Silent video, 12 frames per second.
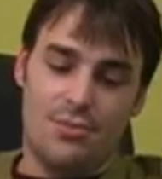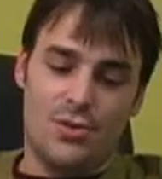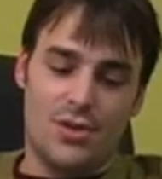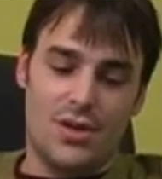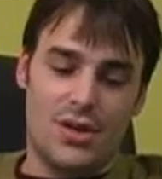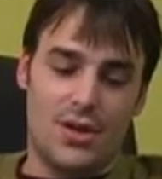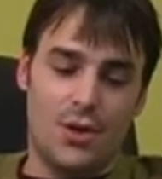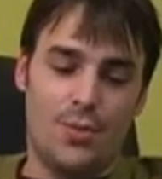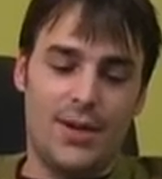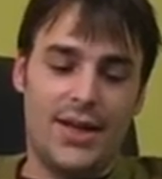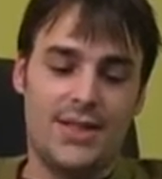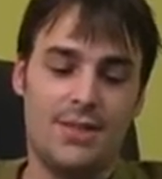more
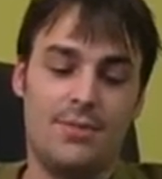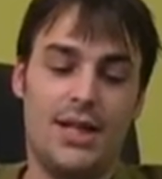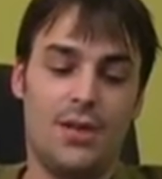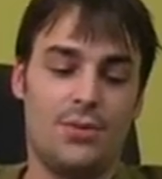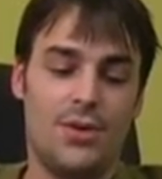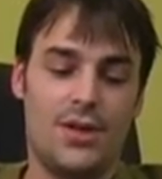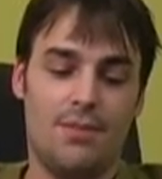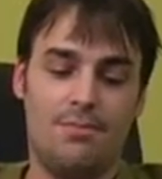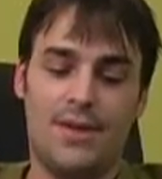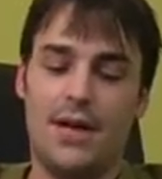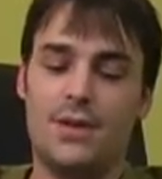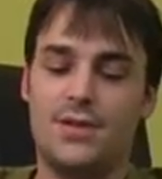Open XML work in
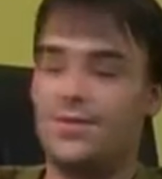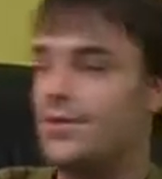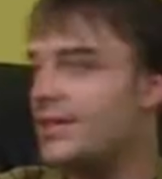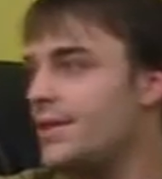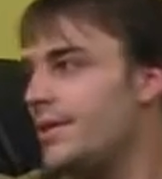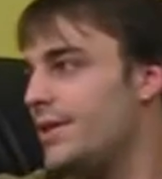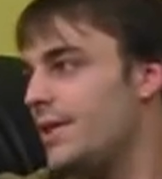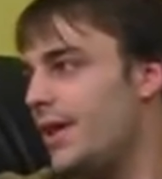Paris, for instance.